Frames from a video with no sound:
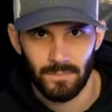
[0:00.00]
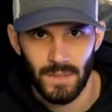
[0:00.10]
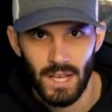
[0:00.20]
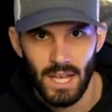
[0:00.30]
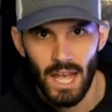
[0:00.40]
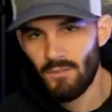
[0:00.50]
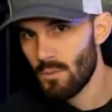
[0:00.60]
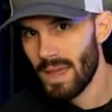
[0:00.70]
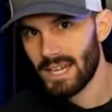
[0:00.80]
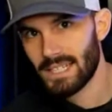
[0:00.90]
If you
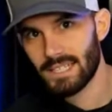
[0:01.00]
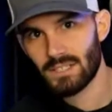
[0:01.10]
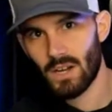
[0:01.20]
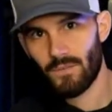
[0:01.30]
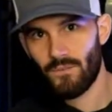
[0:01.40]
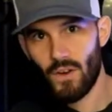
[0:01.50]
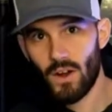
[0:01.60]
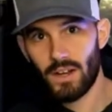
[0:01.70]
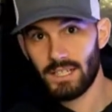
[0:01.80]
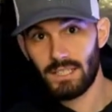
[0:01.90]
made it this
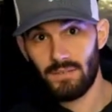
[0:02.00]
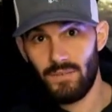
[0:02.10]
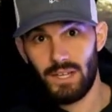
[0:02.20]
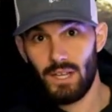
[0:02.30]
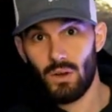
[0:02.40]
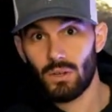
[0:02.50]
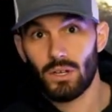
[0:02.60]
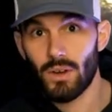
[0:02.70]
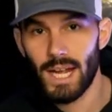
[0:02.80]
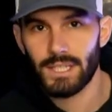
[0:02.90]
far into the video,
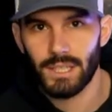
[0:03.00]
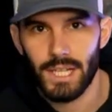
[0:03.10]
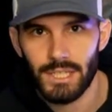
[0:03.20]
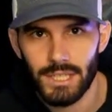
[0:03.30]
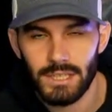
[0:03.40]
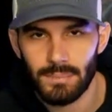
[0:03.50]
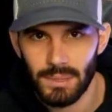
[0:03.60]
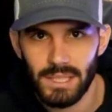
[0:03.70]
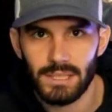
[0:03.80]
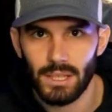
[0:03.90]
congratulations.
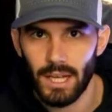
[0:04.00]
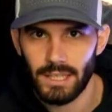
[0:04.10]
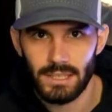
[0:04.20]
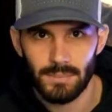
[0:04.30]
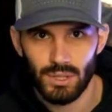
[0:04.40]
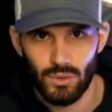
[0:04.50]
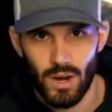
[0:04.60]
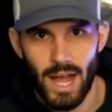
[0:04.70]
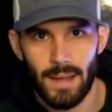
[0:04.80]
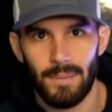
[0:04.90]
Please like and
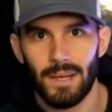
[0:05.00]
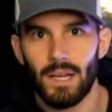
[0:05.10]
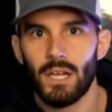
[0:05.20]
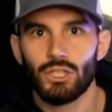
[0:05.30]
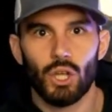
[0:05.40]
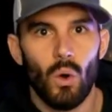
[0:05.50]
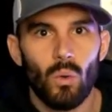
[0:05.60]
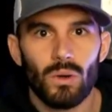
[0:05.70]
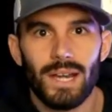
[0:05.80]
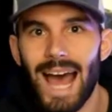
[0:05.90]
subscribe. Don't
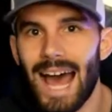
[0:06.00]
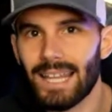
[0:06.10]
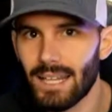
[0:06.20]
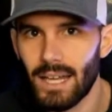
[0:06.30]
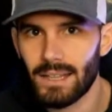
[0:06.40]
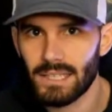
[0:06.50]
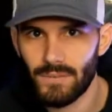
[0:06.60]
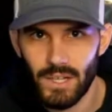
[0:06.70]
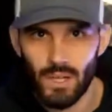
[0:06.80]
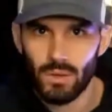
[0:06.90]
not like this
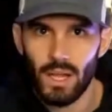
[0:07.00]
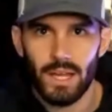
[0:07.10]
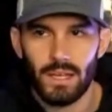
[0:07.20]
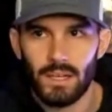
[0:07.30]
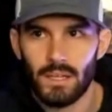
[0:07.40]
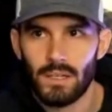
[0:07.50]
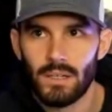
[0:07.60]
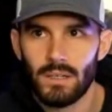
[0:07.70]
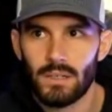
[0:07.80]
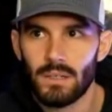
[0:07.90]
video.
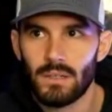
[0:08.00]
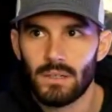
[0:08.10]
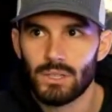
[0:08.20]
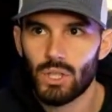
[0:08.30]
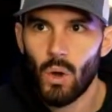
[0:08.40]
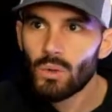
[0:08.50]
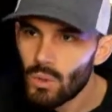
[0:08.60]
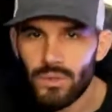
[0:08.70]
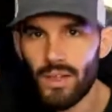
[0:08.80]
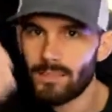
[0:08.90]
Don't do
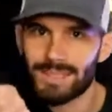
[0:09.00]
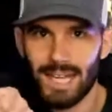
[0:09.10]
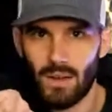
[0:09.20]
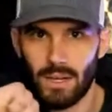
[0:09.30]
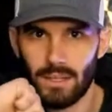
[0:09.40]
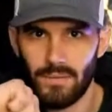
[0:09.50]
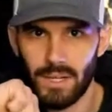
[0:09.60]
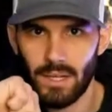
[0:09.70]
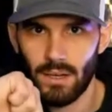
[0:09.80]
thumbs down on the video.